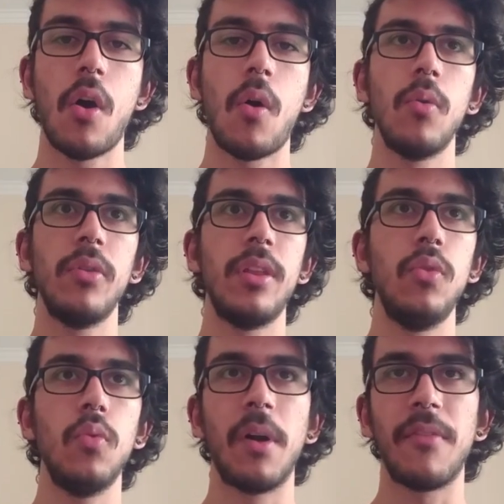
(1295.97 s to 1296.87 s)
On the
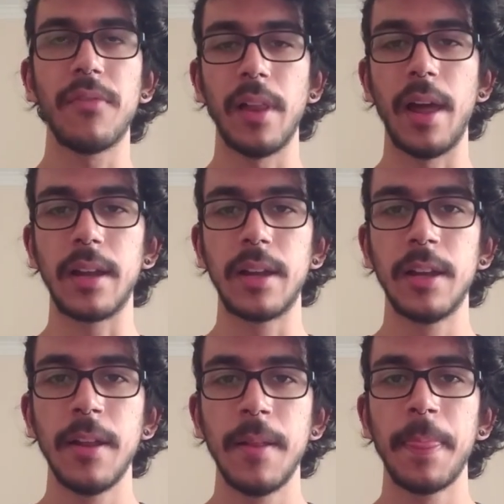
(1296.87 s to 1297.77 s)
NUMA flag
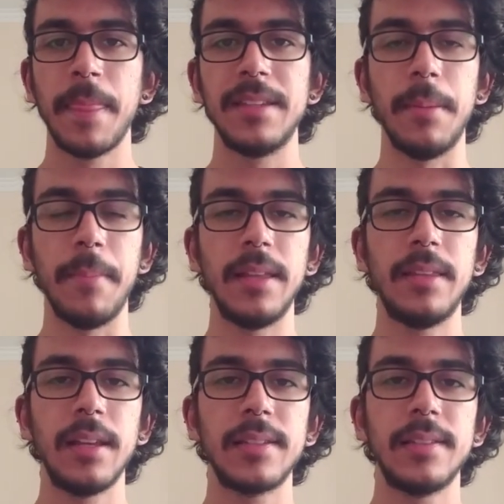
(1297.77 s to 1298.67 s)

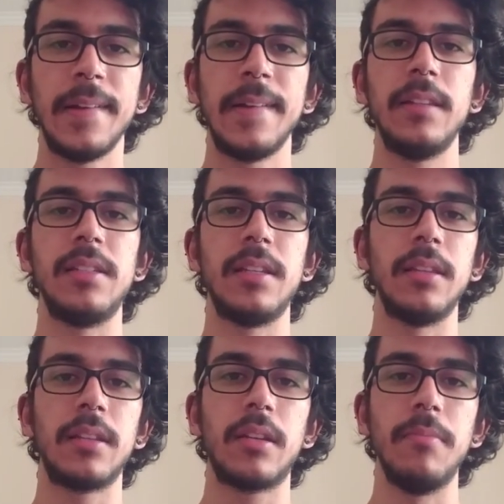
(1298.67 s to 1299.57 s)
semantics, this hint